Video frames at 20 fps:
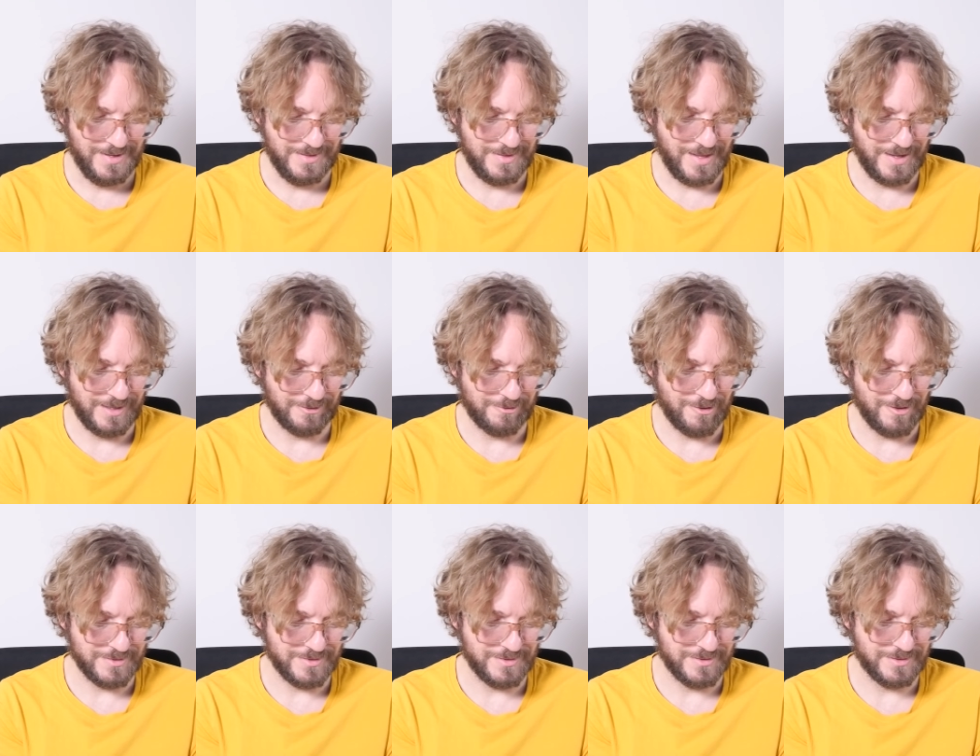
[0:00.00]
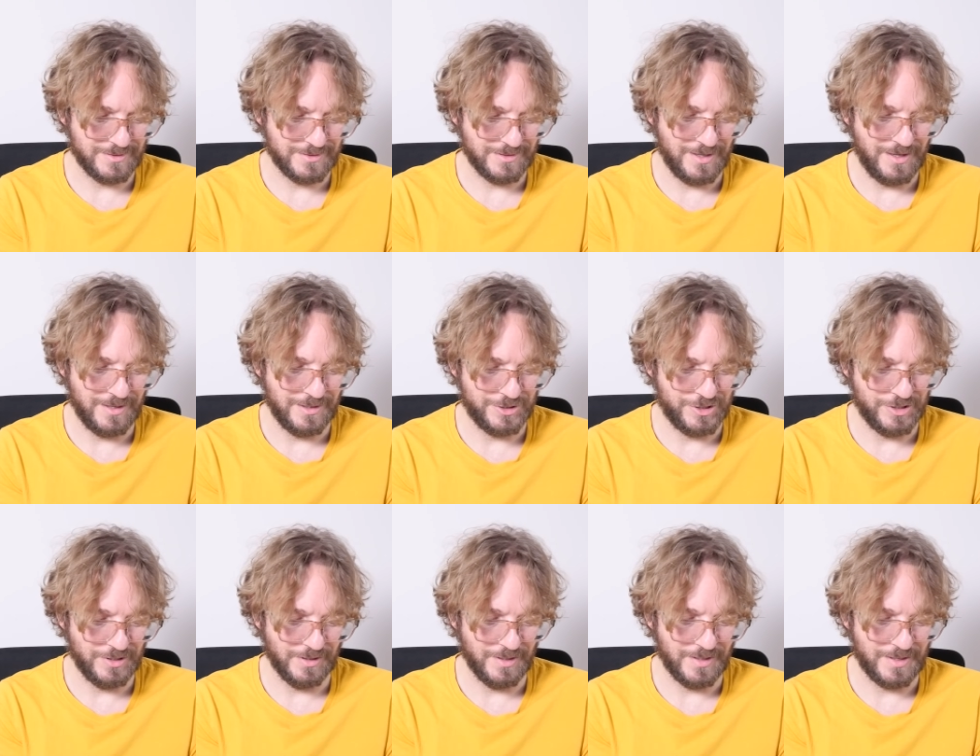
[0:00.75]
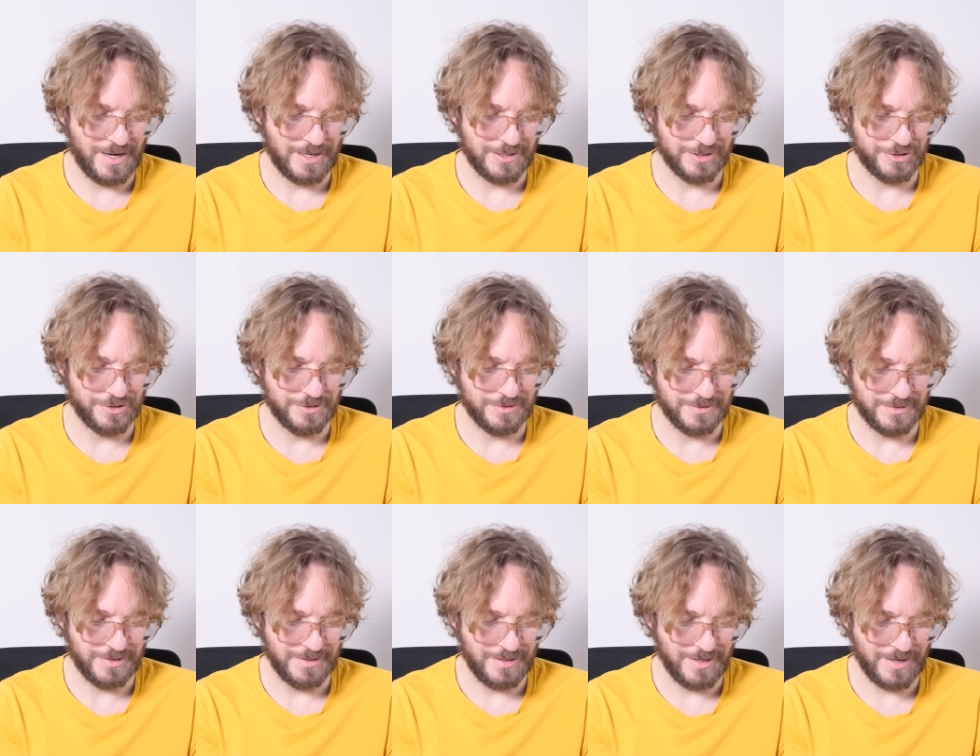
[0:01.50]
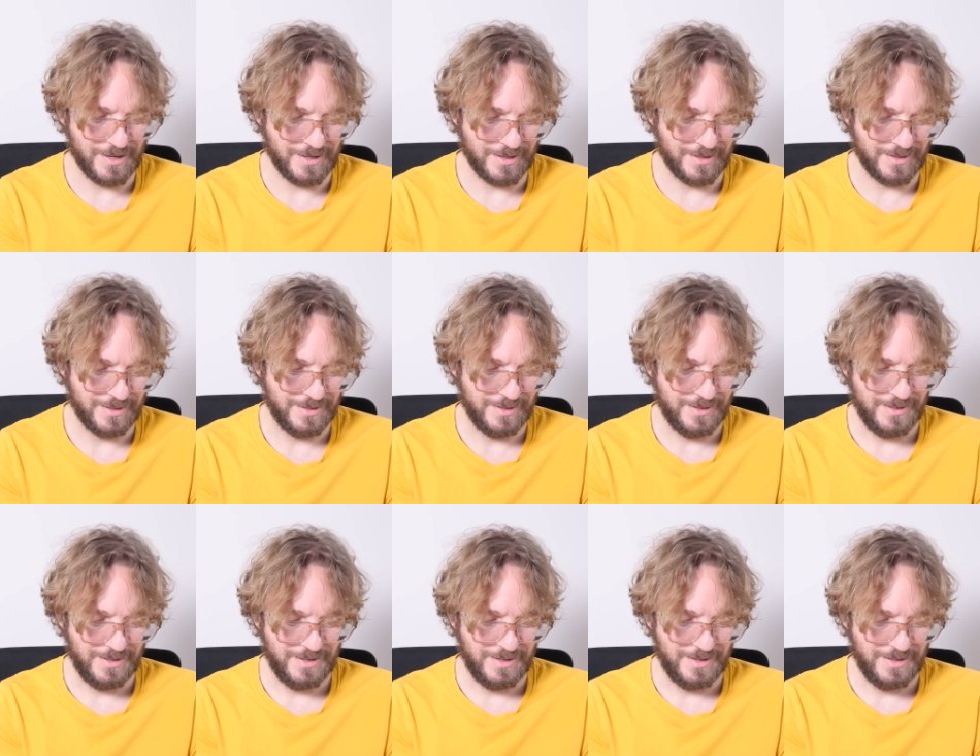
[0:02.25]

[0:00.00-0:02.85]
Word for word: then crosses Chile and Argentina.